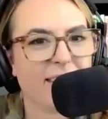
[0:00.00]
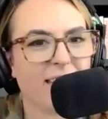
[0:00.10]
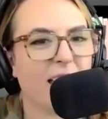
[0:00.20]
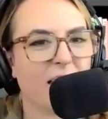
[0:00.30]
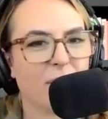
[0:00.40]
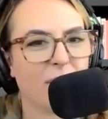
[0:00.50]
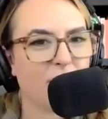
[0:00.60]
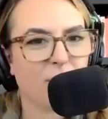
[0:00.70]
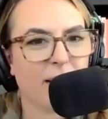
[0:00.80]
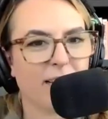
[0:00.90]
that a lot of
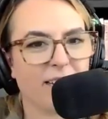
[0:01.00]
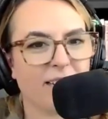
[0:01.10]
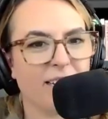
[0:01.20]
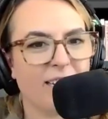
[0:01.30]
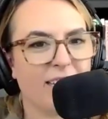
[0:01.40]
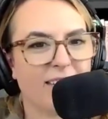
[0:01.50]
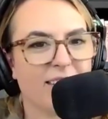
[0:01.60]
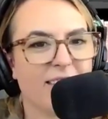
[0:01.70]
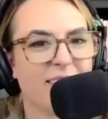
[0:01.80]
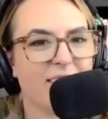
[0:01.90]
people want to
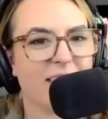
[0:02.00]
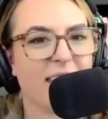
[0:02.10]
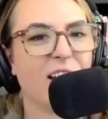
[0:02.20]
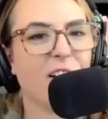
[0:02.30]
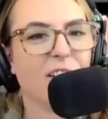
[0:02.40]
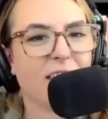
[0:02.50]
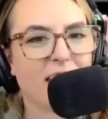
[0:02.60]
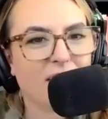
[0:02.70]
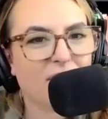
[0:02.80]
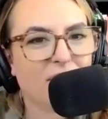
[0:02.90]
get all
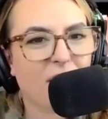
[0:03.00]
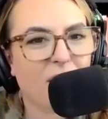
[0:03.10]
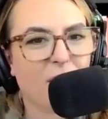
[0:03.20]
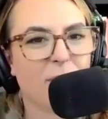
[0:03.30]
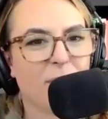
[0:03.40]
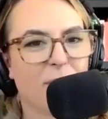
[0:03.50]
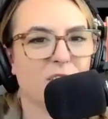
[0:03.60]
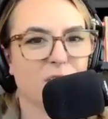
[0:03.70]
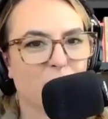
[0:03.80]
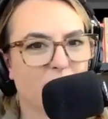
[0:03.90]
the info within
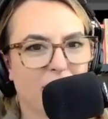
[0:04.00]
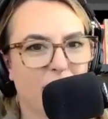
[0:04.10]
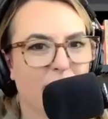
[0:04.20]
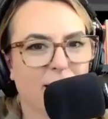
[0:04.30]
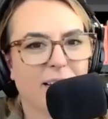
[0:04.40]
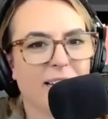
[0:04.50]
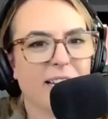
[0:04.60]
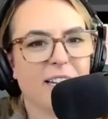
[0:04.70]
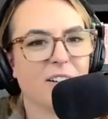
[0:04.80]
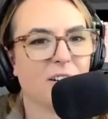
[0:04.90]
a 2-week
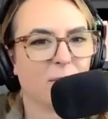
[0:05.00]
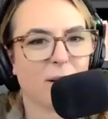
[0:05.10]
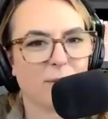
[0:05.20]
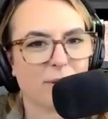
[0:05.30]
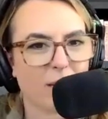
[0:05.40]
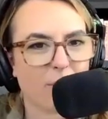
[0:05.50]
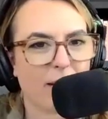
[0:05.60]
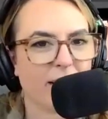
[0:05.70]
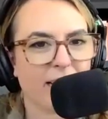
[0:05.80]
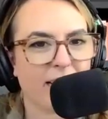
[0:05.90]
period or a 1-week
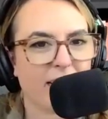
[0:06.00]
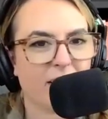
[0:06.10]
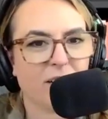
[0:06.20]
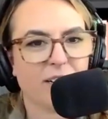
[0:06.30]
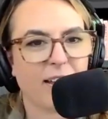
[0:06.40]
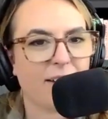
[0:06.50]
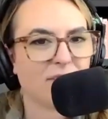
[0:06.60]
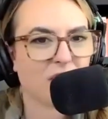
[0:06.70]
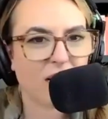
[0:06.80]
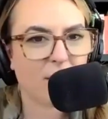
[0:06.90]
period or
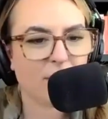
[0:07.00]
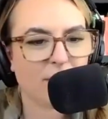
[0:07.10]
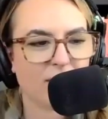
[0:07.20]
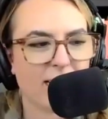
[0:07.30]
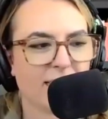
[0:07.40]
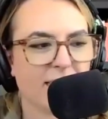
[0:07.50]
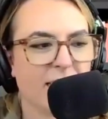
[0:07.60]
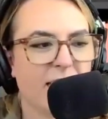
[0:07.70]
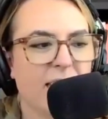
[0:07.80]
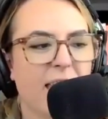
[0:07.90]
after a couple of dates.
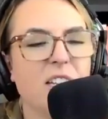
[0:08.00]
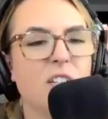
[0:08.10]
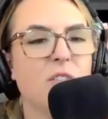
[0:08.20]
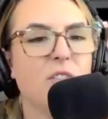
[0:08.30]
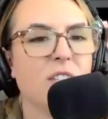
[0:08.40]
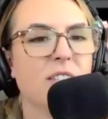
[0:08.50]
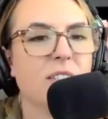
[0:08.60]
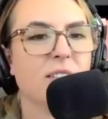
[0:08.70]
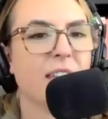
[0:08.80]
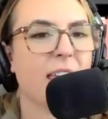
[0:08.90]
And you
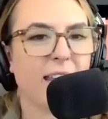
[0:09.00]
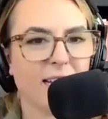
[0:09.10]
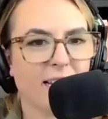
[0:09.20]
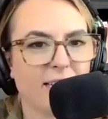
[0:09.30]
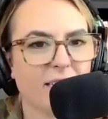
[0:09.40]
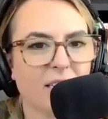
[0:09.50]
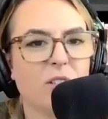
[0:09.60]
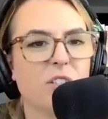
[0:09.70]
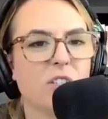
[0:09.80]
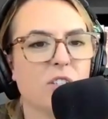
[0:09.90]
just can't.
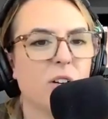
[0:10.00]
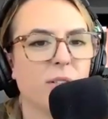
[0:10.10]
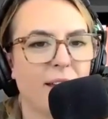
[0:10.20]
You just don't